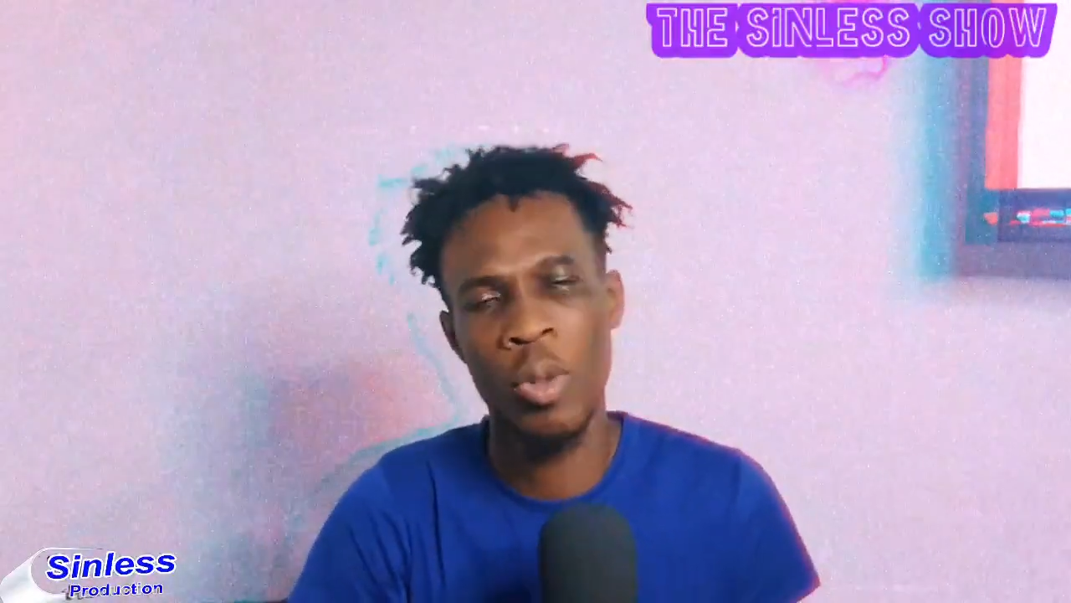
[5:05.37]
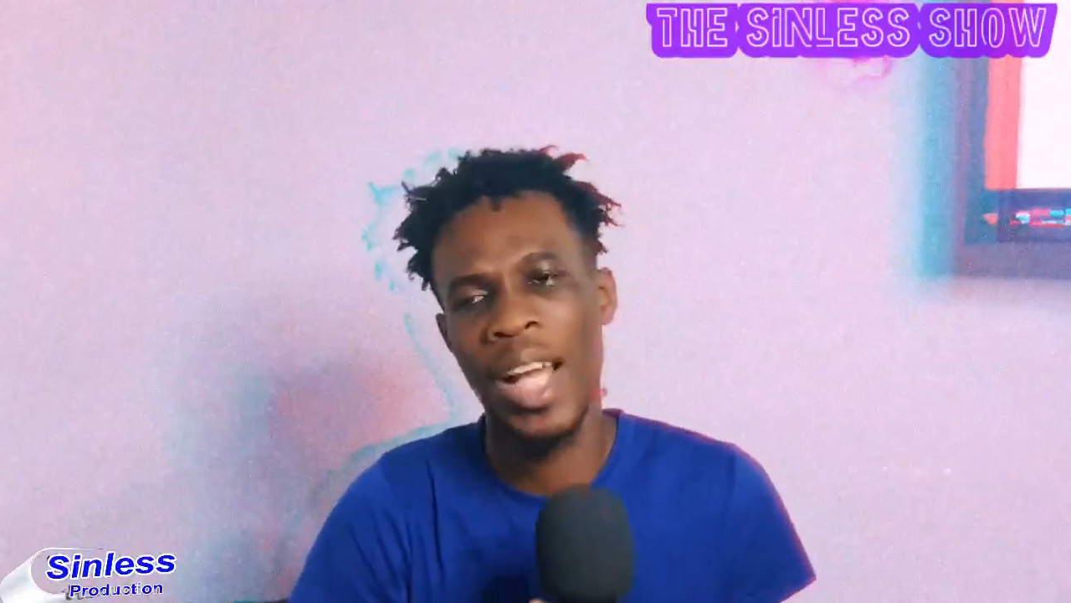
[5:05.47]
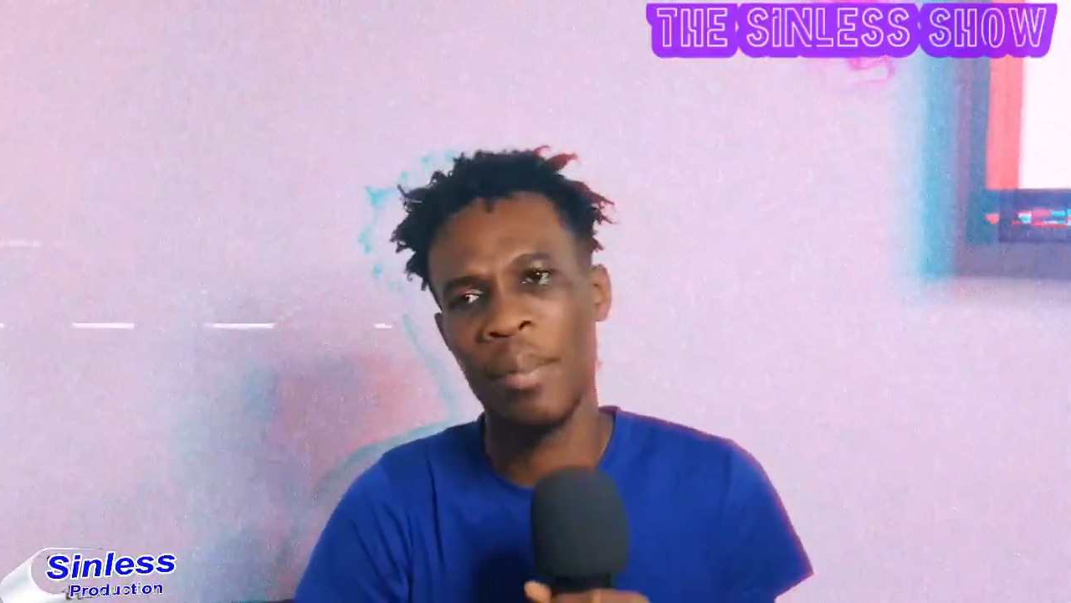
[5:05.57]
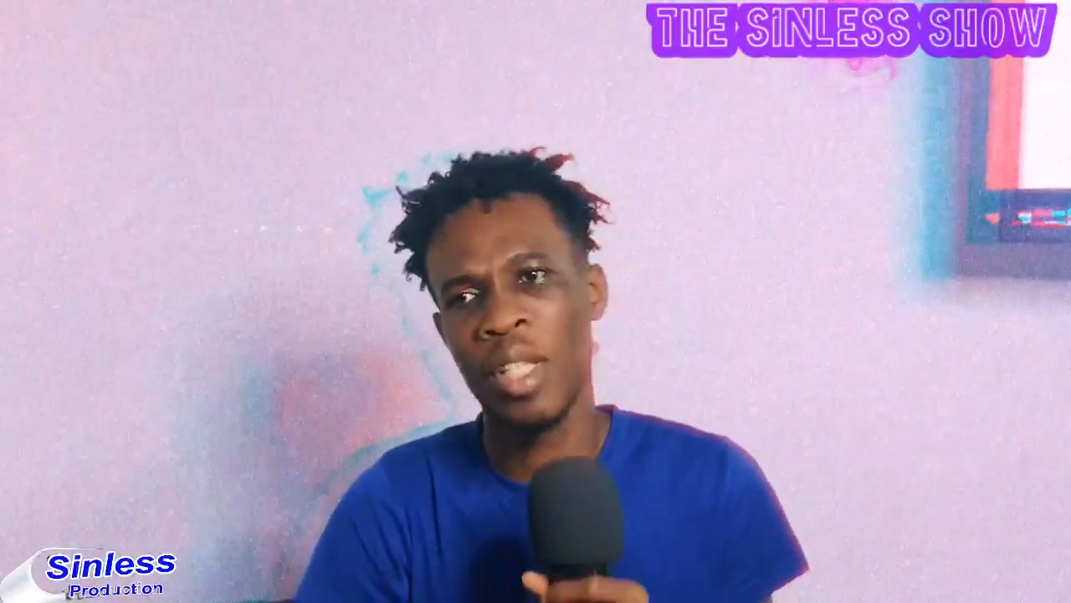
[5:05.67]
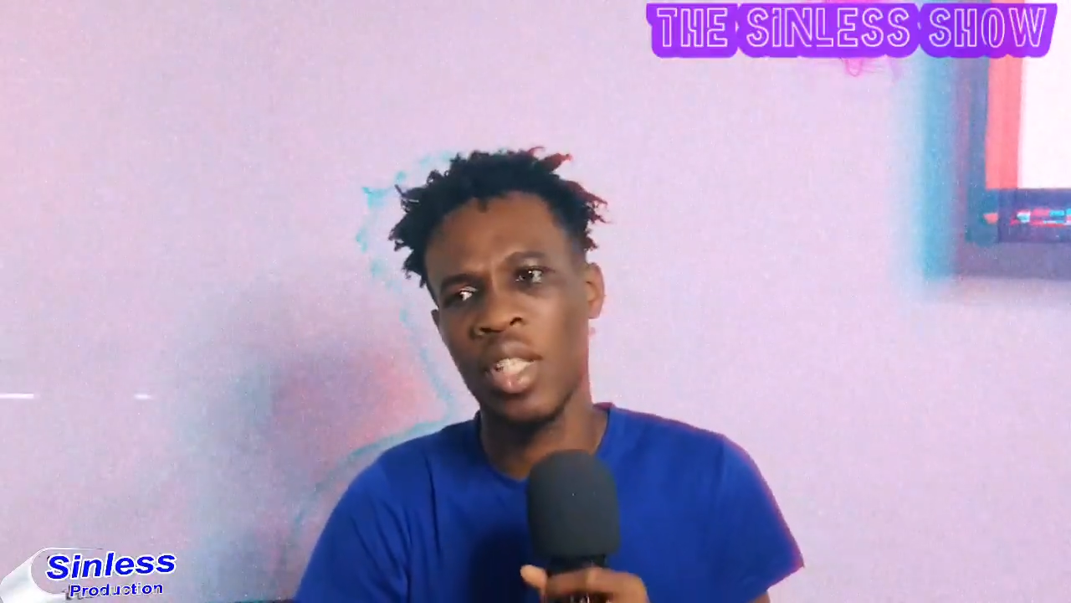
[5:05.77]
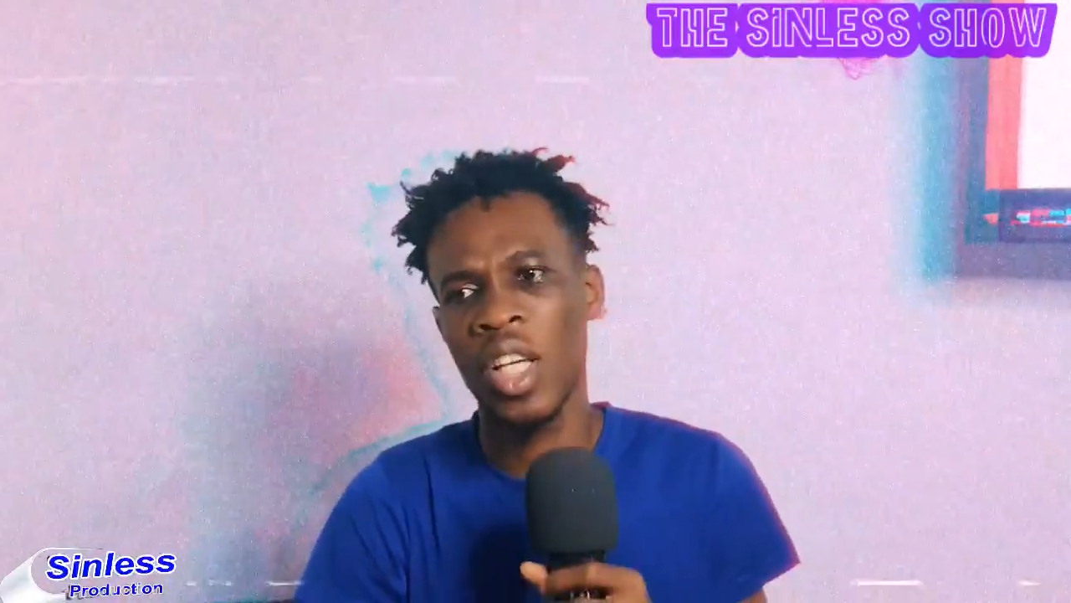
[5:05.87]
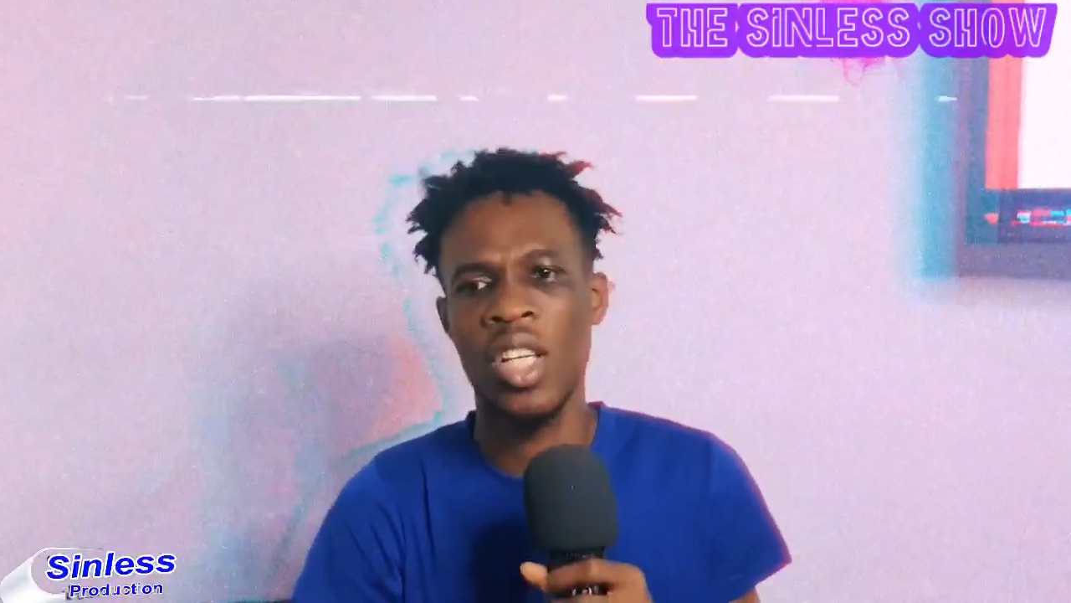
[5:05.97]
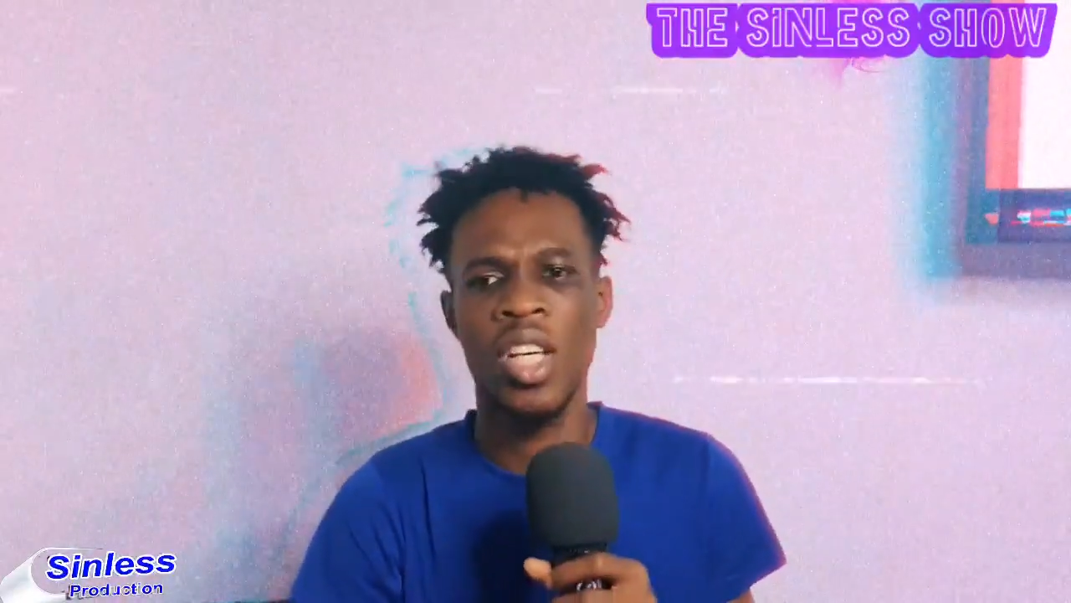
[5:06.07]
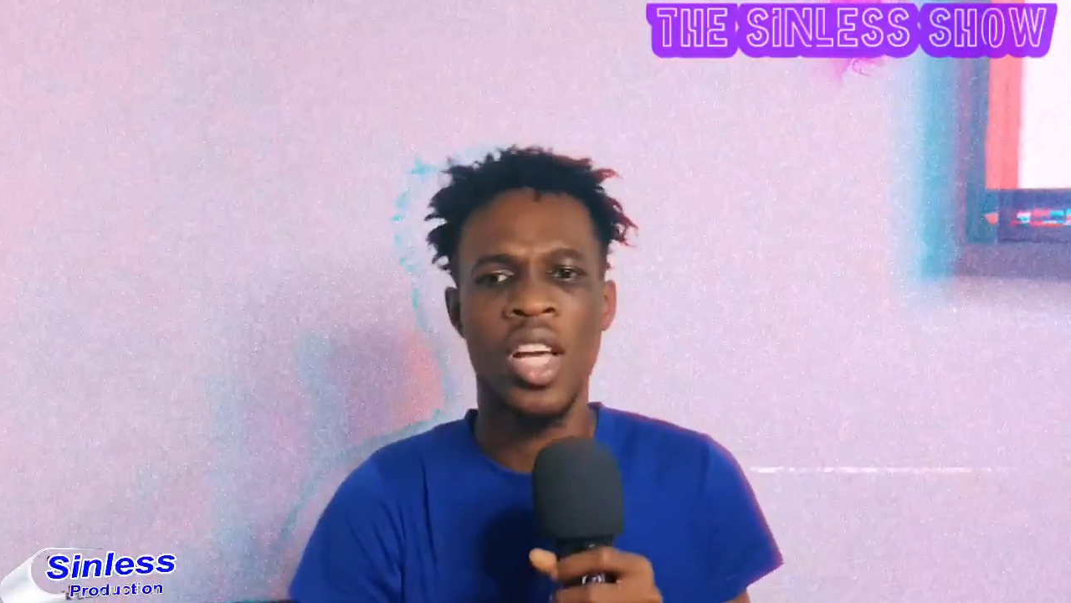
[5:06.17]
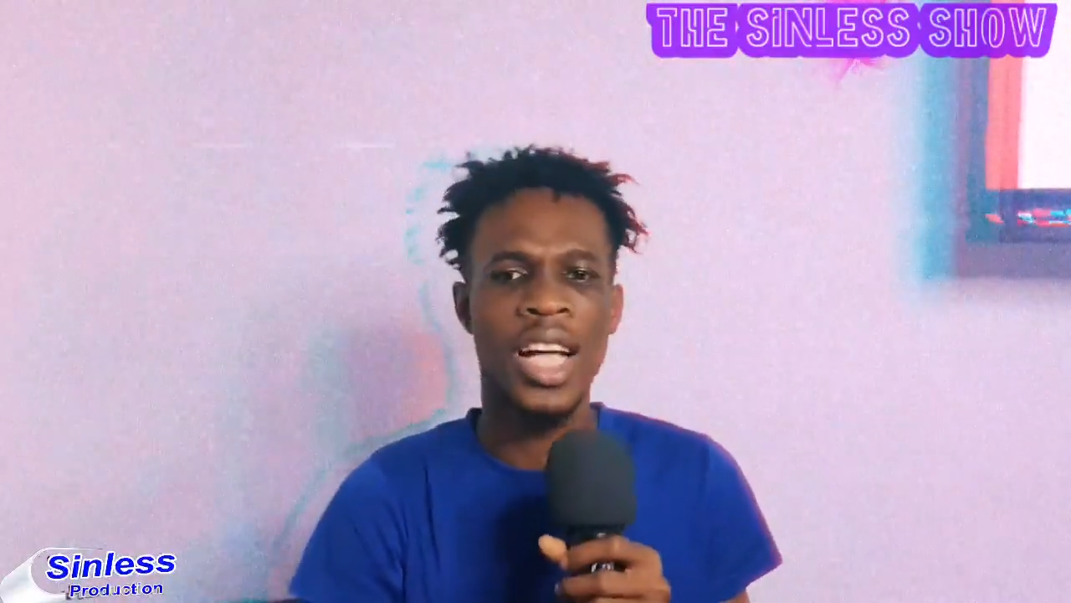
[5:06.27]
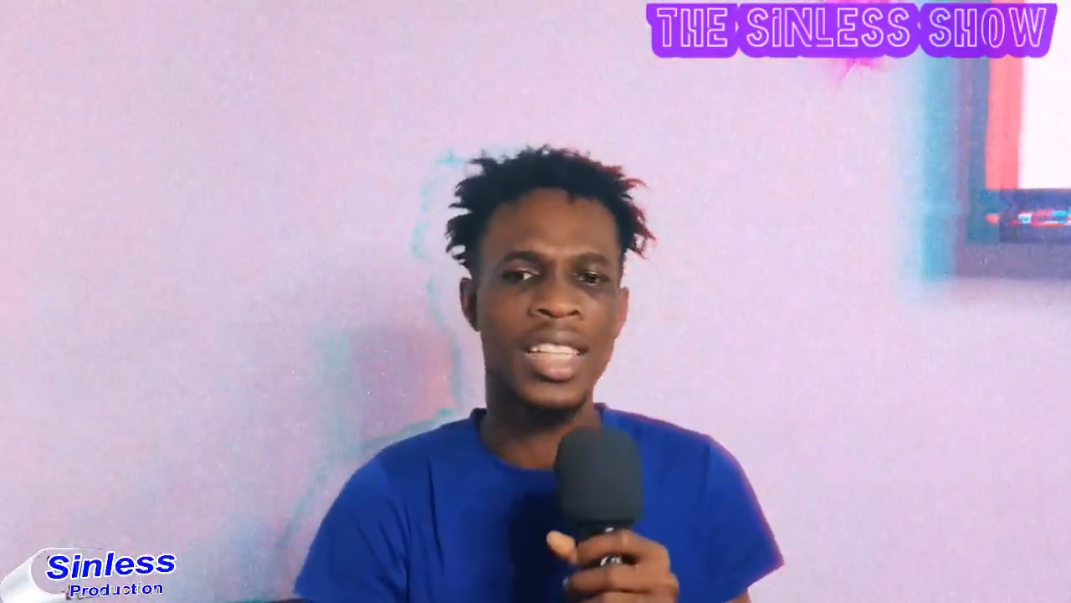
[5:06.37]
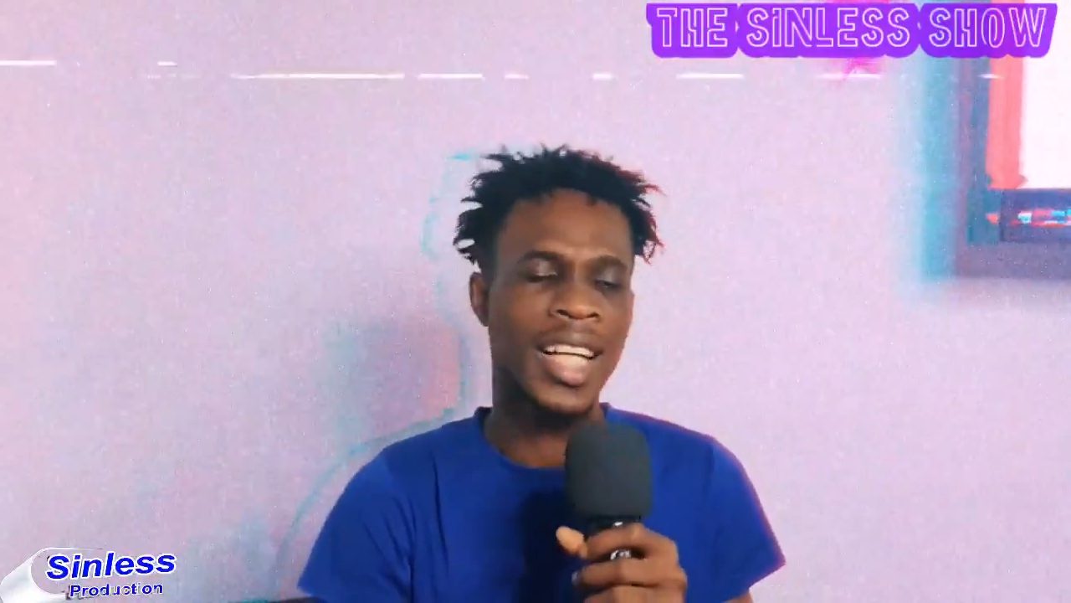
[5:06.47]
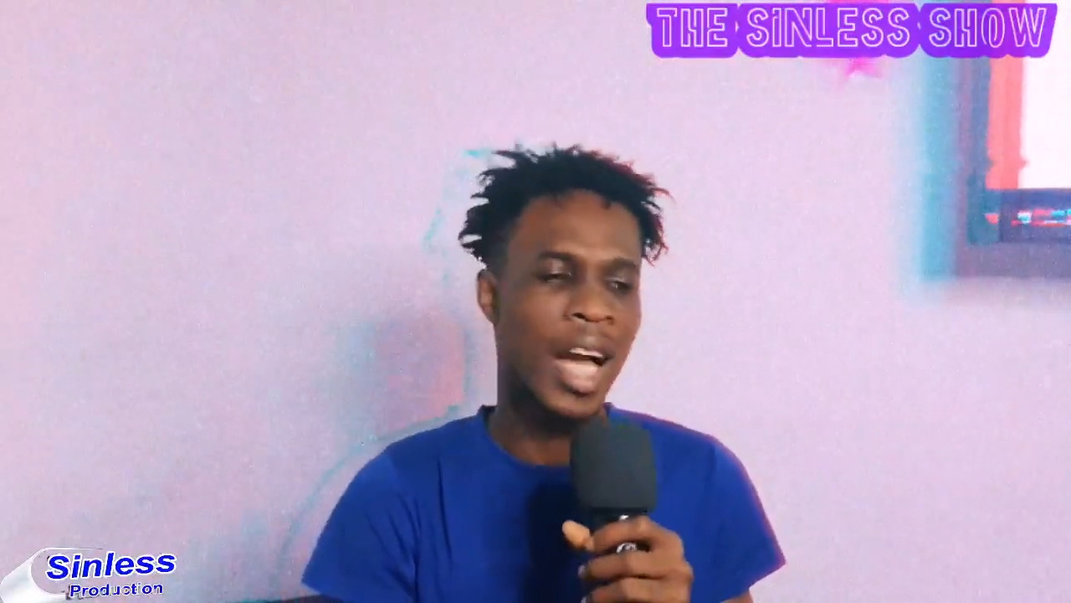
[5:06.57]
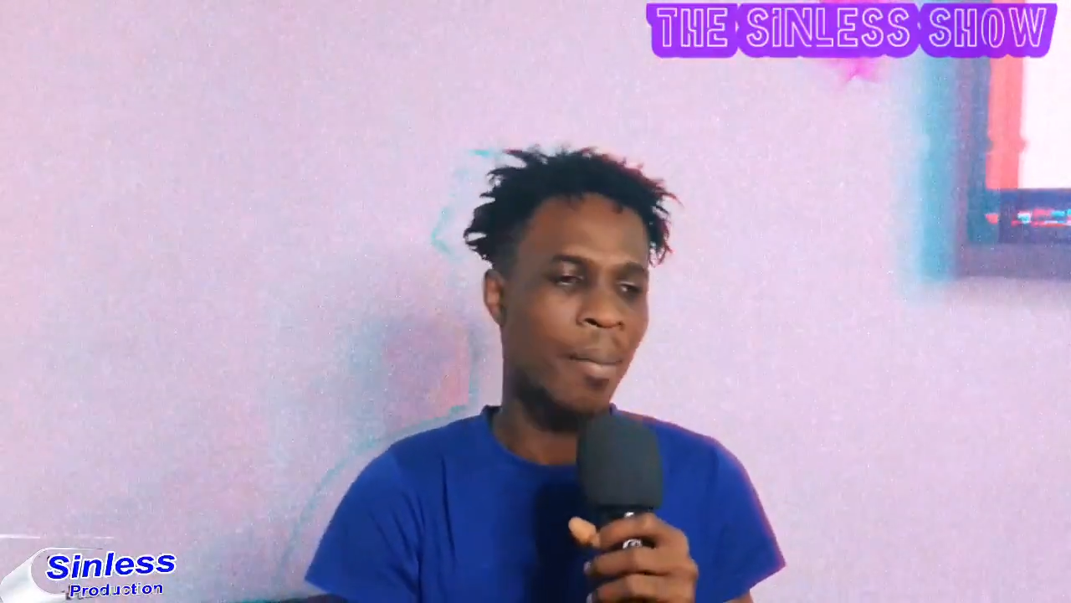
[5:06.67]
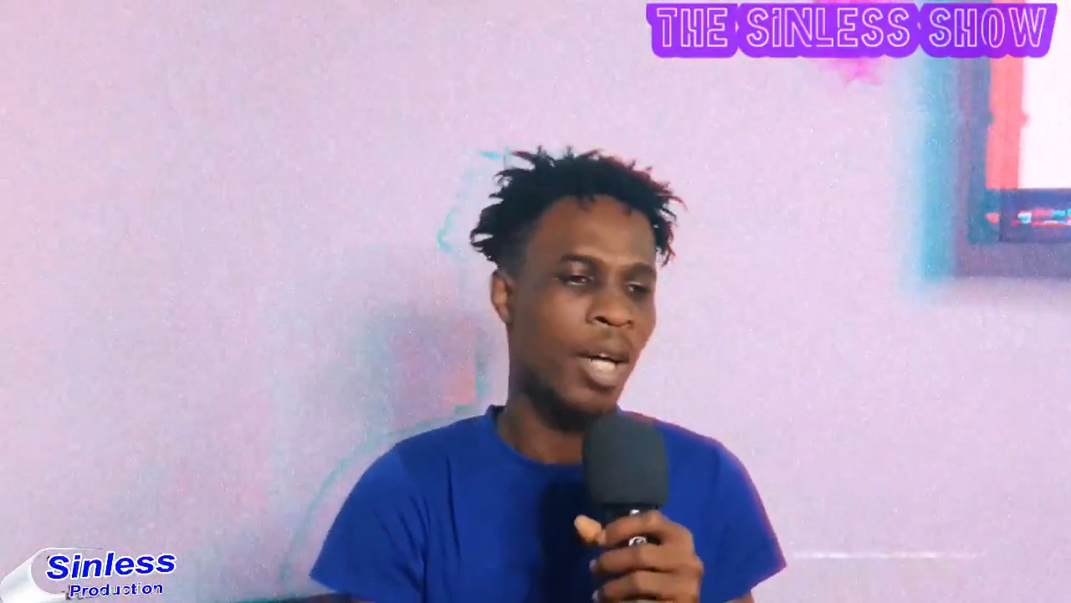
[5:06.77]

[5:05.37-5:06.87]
this is what I'm actually looking forward to.